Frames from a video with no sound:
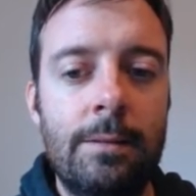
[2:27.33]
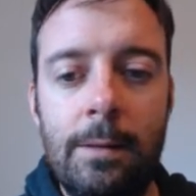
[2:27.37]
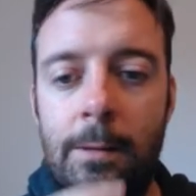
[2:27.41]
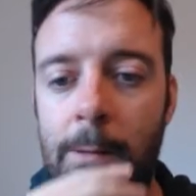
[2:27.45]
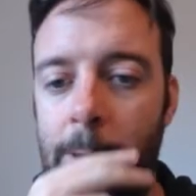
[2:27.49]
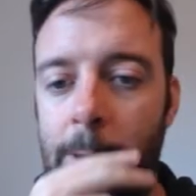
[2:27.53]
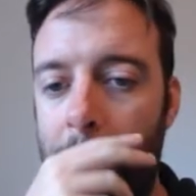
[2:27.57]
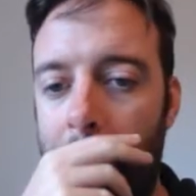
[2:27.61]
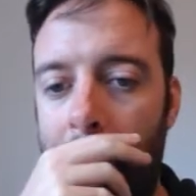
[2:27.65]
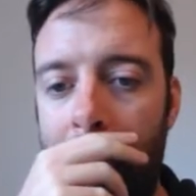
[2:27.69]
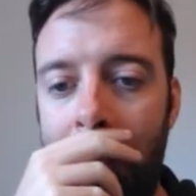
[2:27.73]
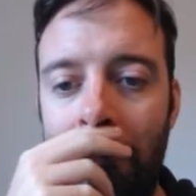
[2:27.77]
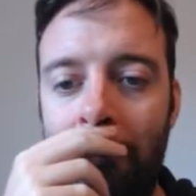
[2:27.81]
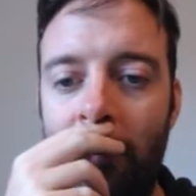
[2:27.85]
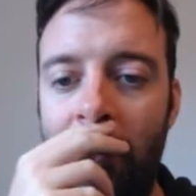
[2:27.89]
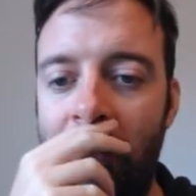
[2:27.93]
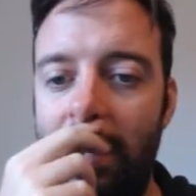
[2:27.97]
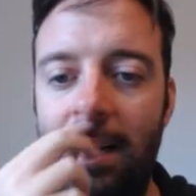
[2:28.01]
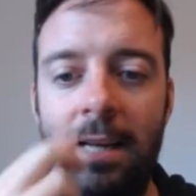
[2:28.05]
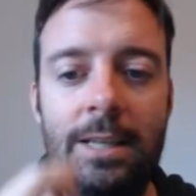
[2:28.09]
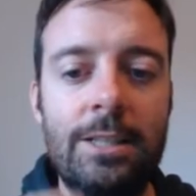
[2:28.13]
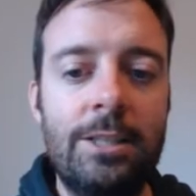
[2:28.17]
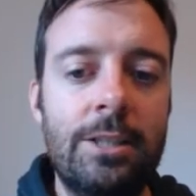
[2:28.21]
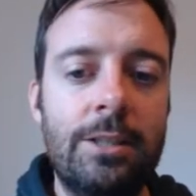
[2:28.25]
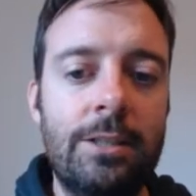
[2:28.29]
Okay, what
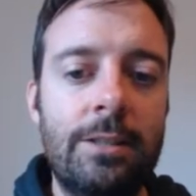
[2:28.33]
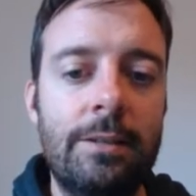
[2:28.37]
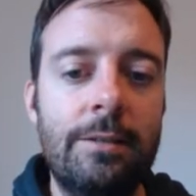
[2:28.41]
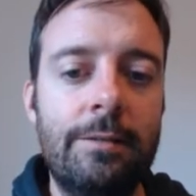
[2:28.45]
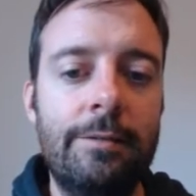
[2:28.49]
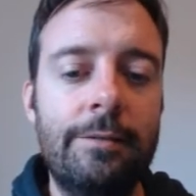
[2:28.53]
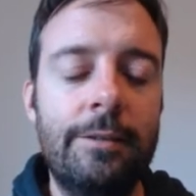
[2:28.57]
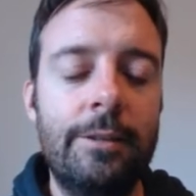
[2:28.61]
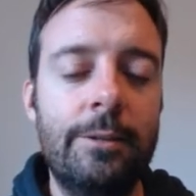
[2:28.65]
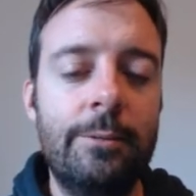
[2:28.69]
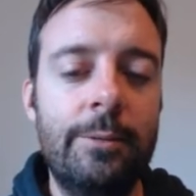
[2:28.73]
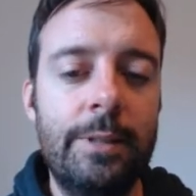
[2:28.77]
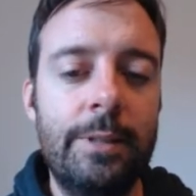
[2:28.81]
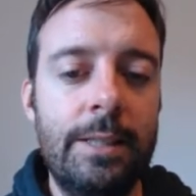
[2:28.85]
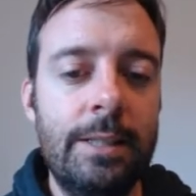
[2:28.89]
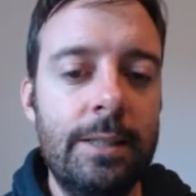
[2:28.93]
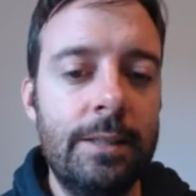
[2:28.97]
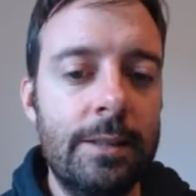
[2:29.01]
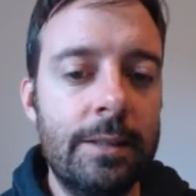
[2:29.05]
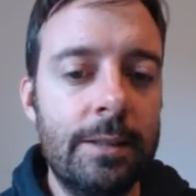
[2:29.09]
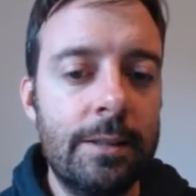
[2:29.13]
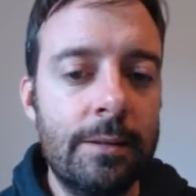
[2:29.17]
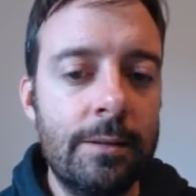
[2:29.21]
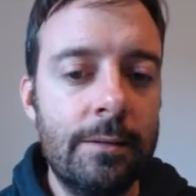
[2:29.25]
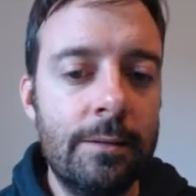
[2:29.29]
adjective do we need
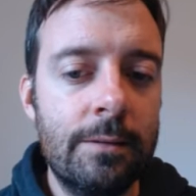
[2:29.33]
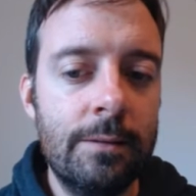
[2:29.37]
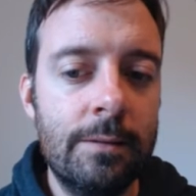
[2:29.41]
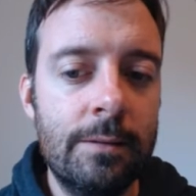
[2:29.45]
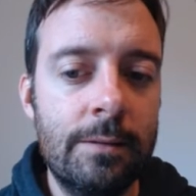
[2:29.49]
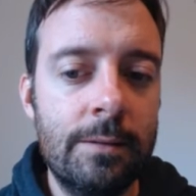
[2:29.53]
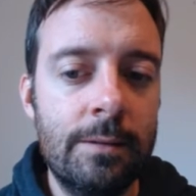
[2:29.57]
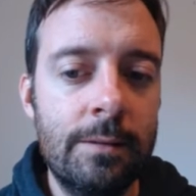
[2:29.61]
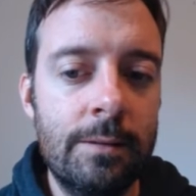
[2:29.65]
here?